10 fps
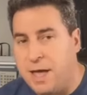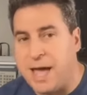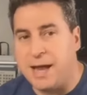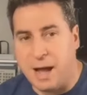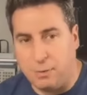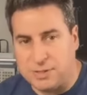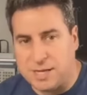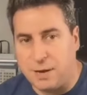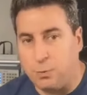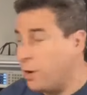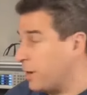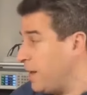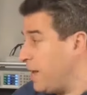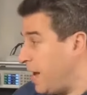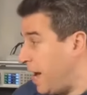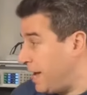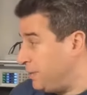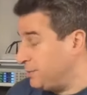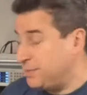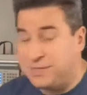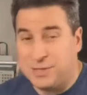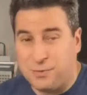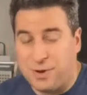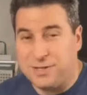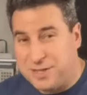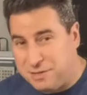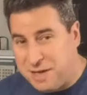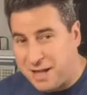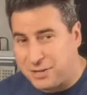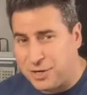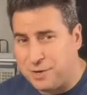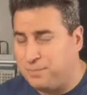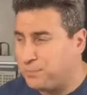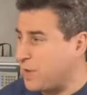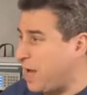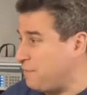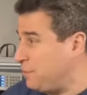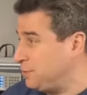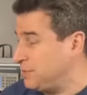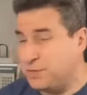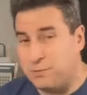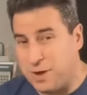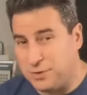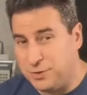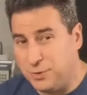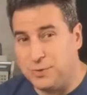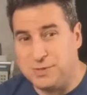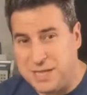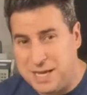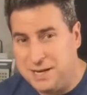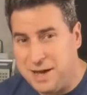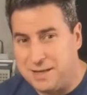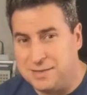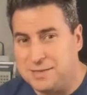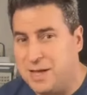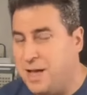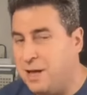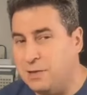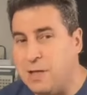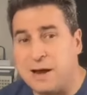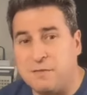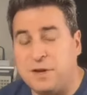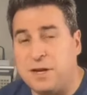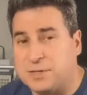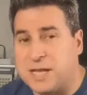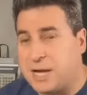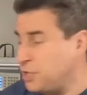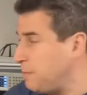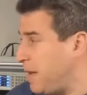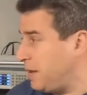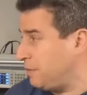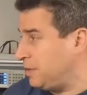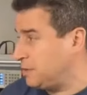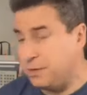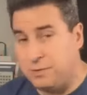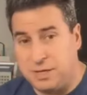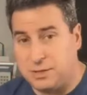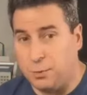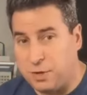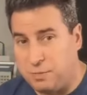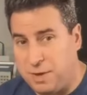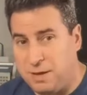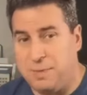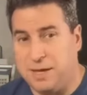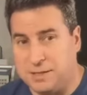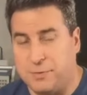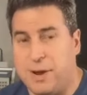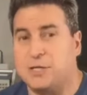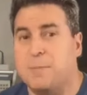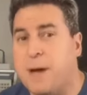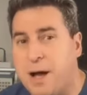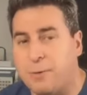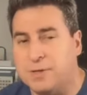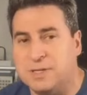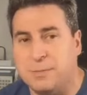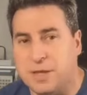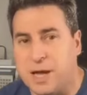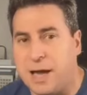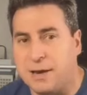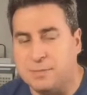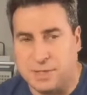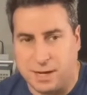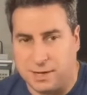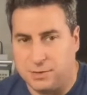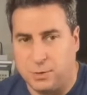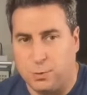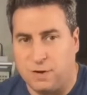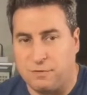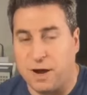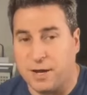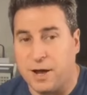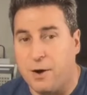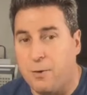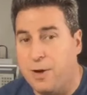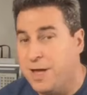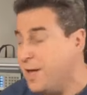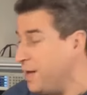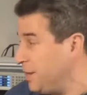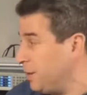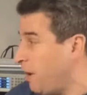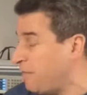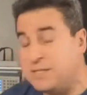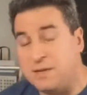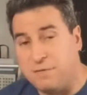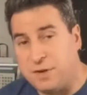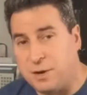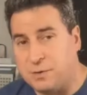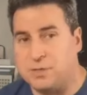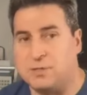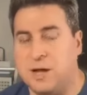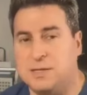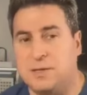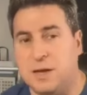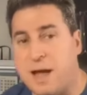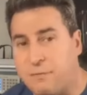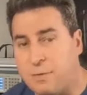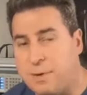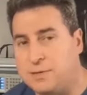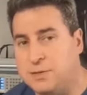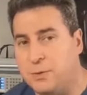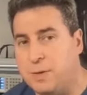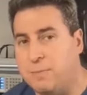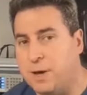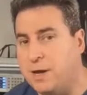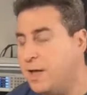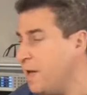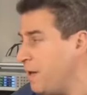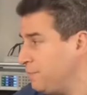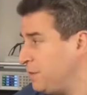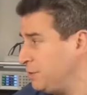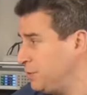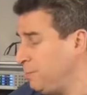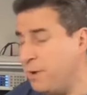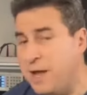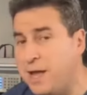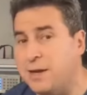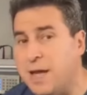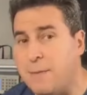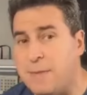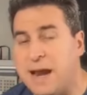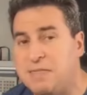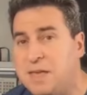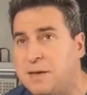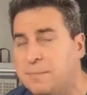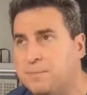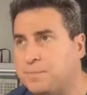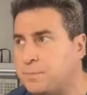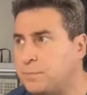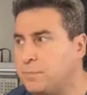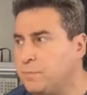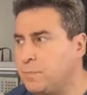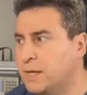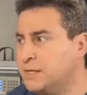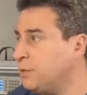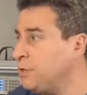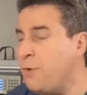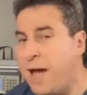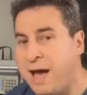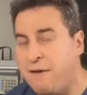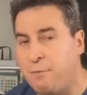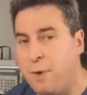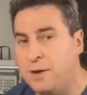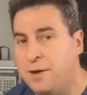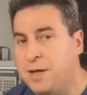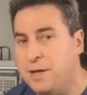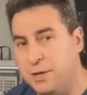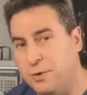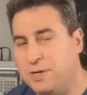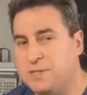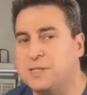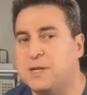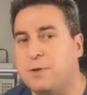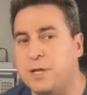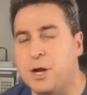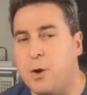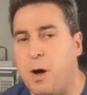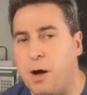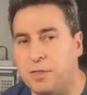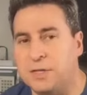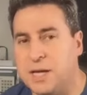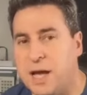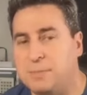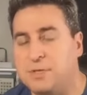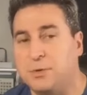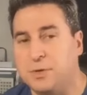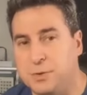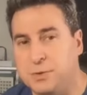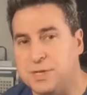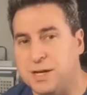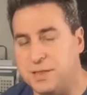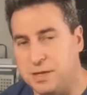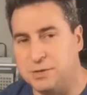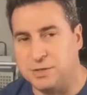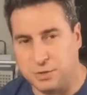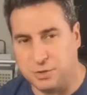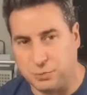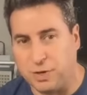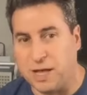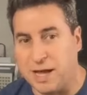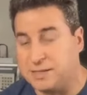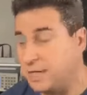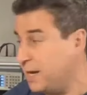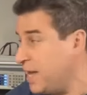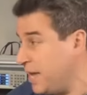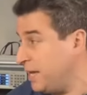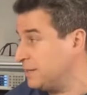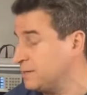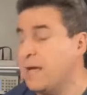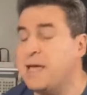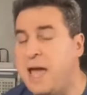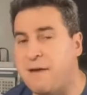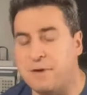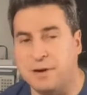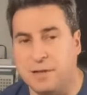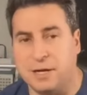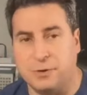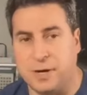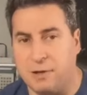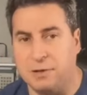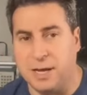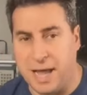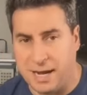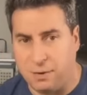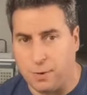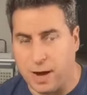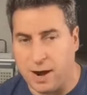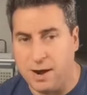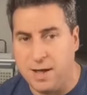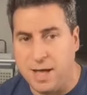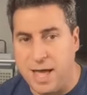and outside work, I use this to run a dethatcher. I've used it to run tools, heat guns. A lot of the videos I actually make, these are, these are with me because they're actually powering some of the items that I can do wherever I go. You know, obviously videos is not something everybody's doing, but they're super handy. I mean, I think until you have one, you don't necessarily know all the times you'll use it. And then you start to realize that it is like having an electric outlet anywhere.